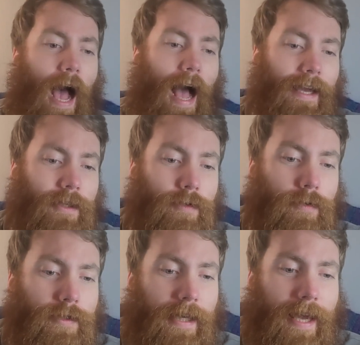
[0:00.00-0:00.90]
I
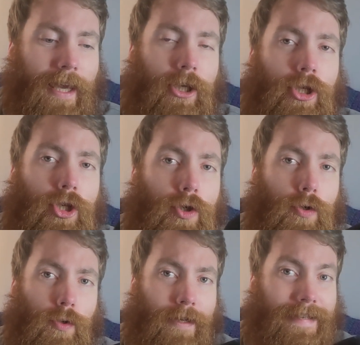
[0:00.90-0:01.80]
use a
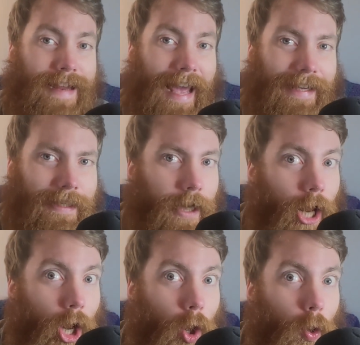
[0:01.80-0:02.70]

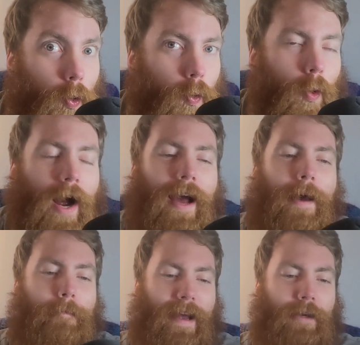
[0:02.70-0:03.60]
Q9
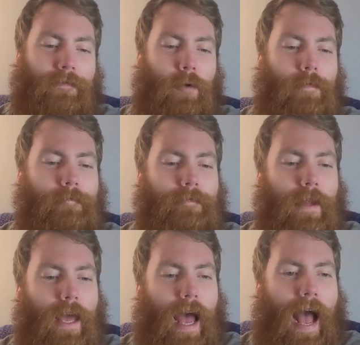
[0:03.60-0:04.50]
microphone,
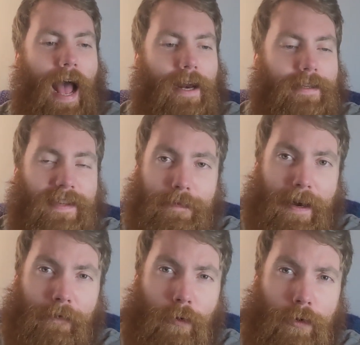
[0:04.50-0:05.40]
and this
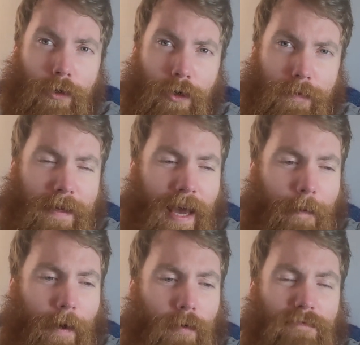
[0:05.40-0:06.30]
microphone cost me
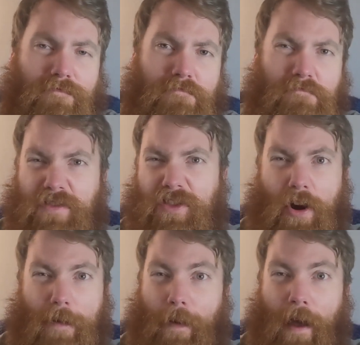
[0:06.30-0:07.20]
about
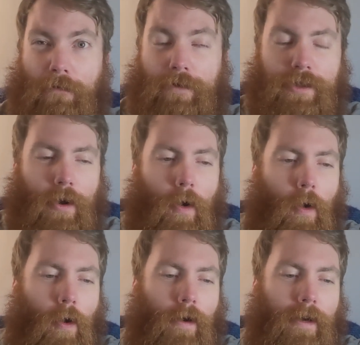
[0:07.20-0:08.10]
£30
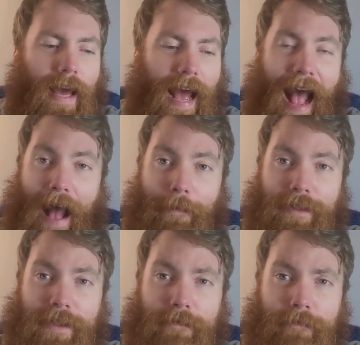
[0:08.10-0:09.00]
on
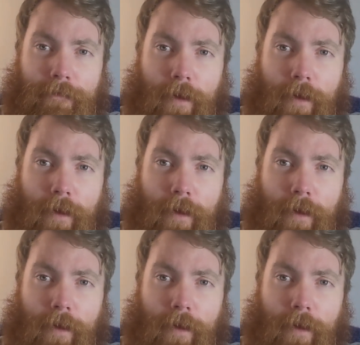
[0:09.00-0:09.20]
Amazon.